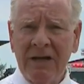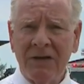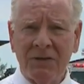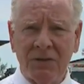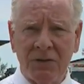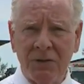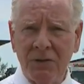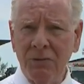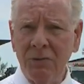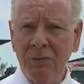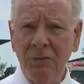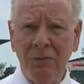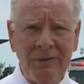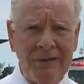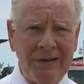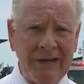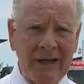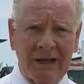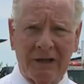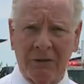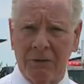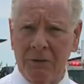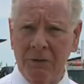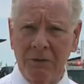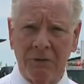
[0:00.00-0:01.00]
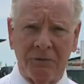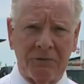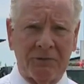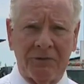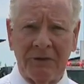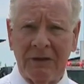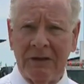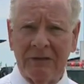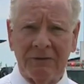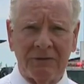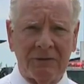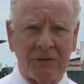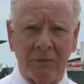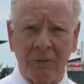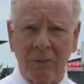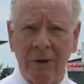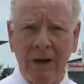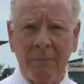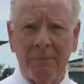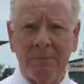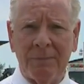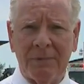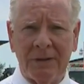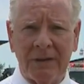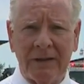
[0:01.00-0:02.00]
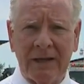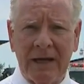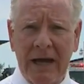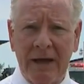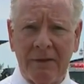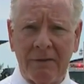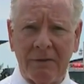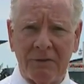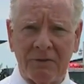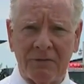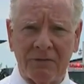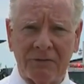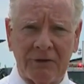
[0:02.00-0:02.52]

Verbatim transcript: two nickels to rub together.